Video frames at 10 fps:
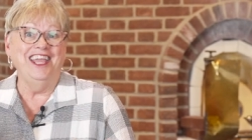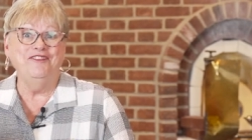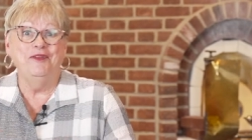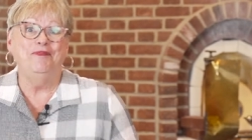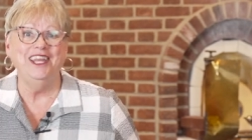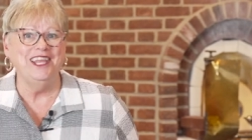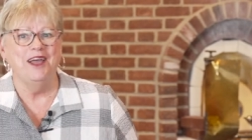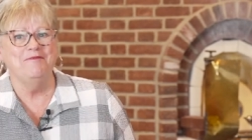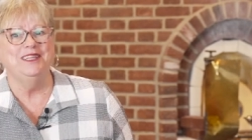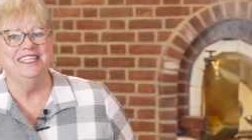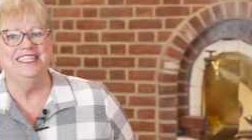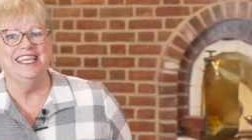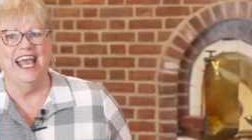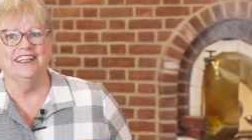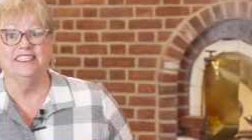everybody. I'm Melinda
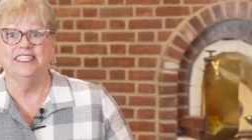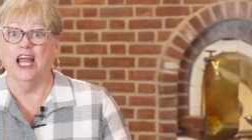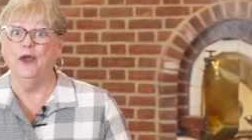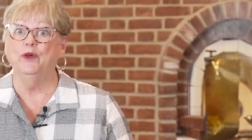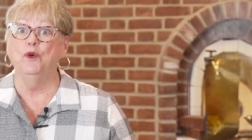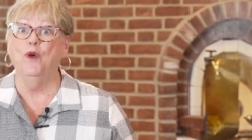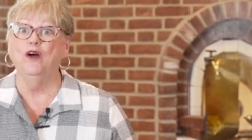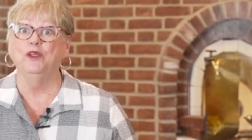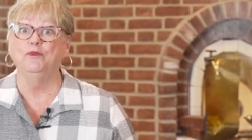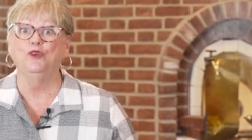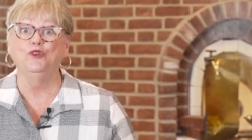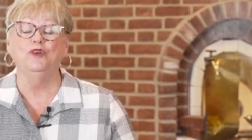Gallant, and I want to welcome you